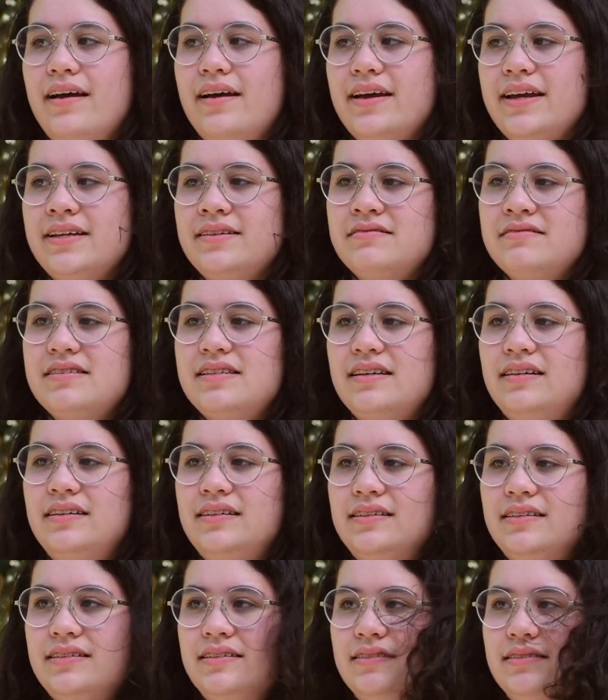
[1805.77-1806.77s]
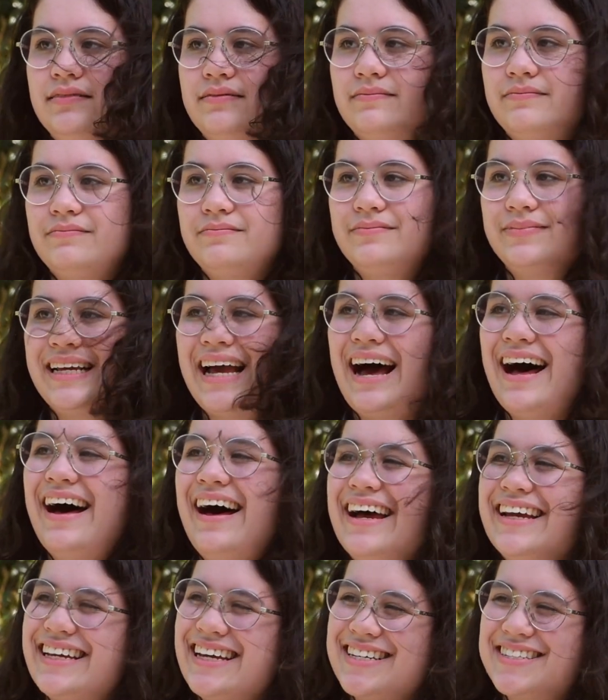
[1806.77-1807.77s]
And yeah,
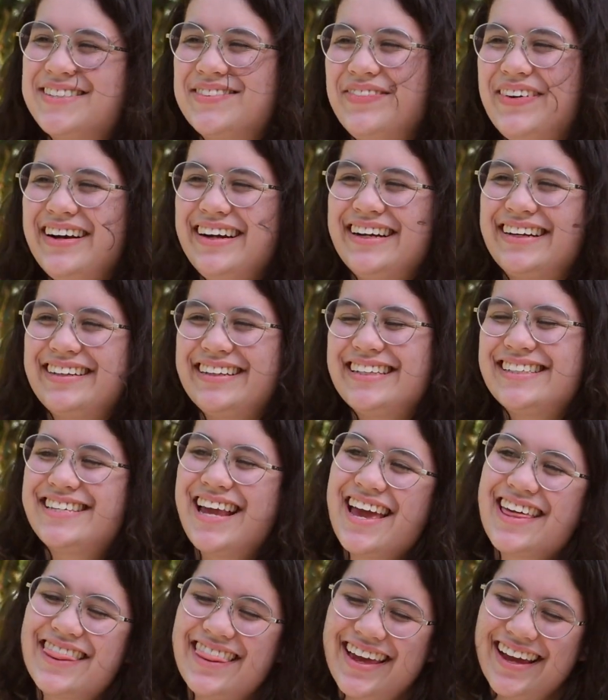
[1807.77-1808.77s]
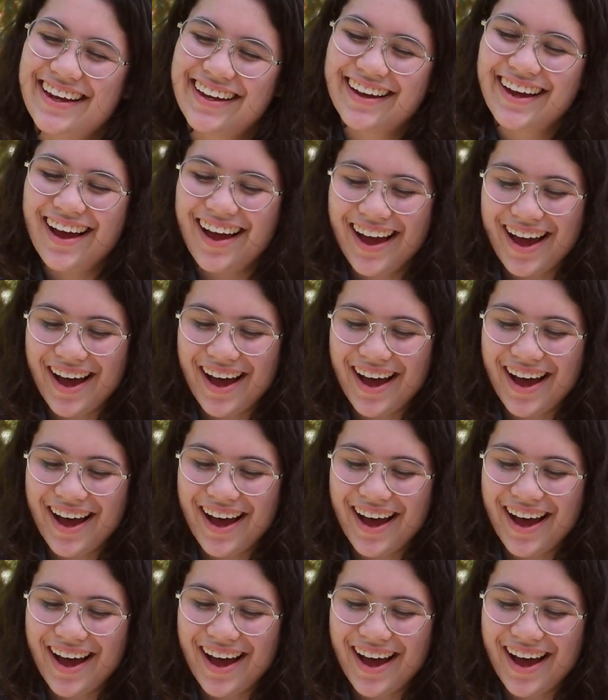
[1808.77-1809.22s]
I guess very cliche thing,